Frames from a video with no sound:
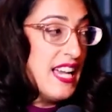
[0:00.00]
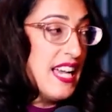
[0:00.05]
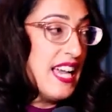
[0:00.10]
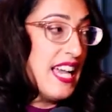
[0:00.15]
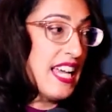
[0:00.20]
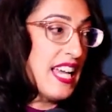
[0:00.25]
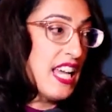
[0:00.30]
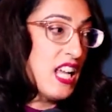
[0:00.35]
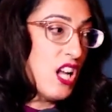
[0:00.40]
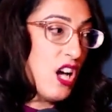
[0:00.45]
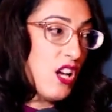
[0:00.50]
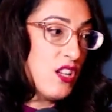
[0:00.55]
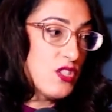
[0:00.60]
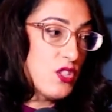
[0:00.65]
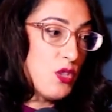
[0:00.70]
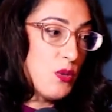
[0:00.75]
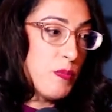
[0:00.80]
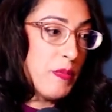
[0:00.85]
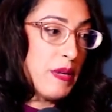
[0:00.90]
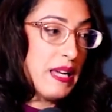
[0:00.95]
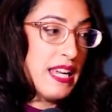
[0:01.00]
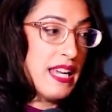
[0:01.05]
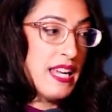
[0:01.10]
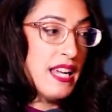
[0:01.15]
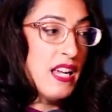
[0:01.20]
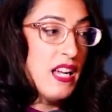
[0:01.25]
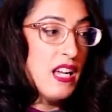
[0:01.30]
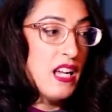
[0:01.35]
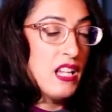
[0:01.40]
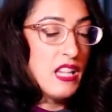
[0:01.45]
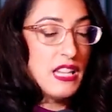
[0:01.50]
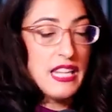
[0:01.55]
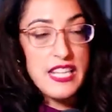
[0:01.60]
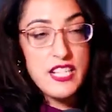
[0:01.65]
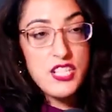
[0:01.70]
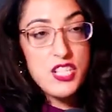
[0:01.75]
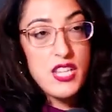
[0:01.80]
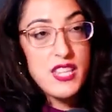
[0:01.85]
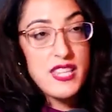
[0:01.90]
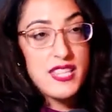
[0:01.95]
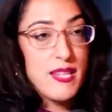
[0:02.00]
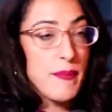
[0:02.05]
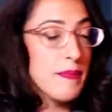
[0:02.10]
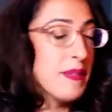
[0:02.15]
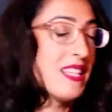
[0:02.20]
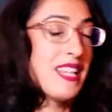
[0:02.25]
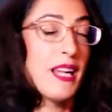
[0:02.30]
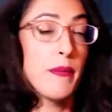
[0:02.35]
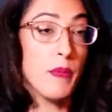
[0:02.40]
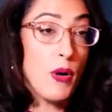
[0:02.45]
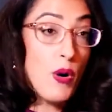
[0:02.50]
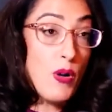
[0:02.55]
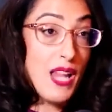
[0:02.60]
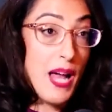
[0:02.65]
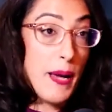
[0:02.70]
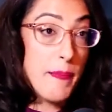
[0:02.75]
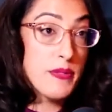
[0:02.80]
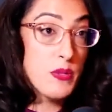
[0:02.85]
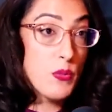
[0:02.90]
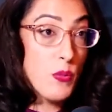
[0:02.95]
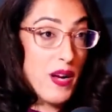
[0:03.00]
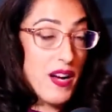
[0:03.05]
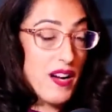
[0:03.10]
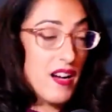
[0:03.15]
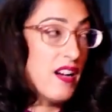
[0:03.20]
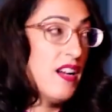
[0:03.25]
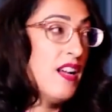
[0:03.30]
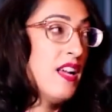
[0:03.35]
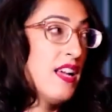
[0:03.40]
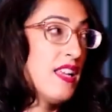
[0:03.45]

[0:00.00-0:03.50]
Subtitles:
It can also lead to something like prolapse, where